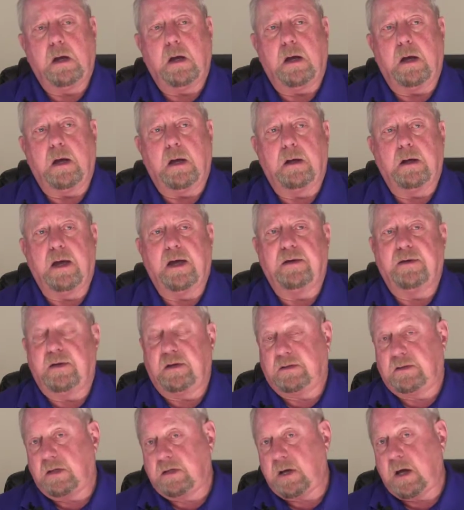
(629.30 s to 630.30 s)
And at
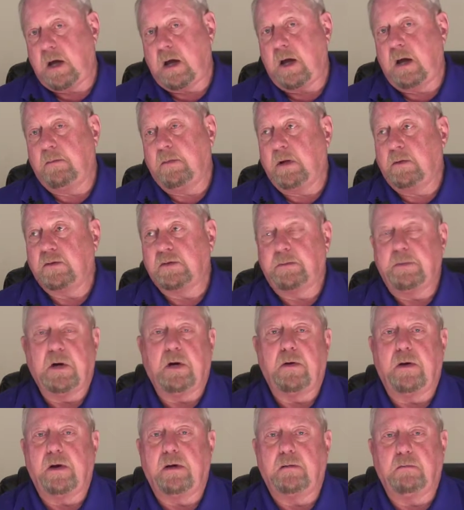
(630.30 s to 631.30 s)
the time, I was
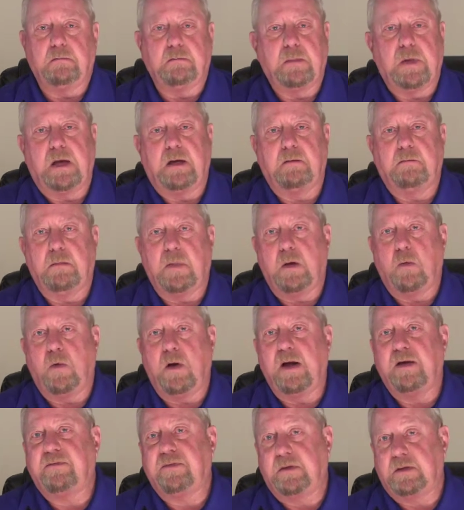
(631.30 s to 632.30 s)
married, and my
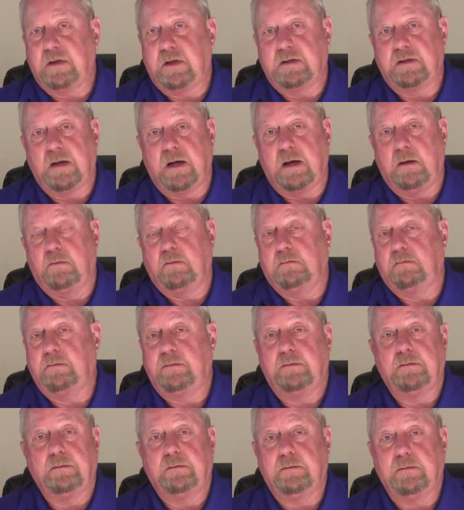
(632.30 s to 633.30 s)
wife at that time
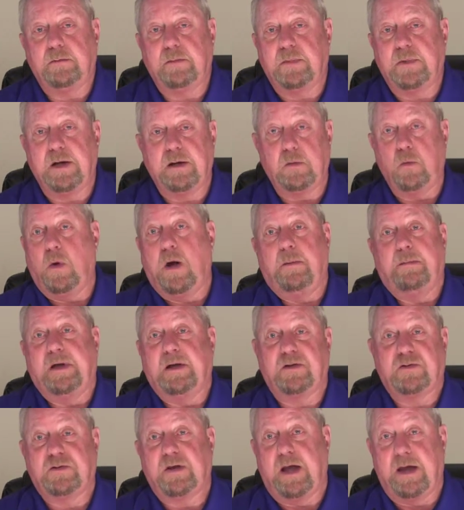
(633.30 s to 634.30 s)
didn't want
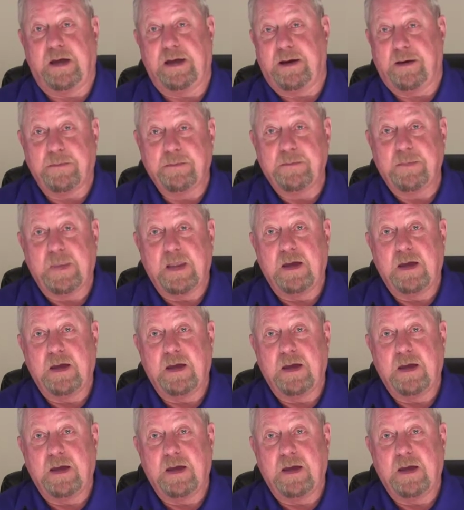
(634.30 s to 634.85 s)
me to stay in.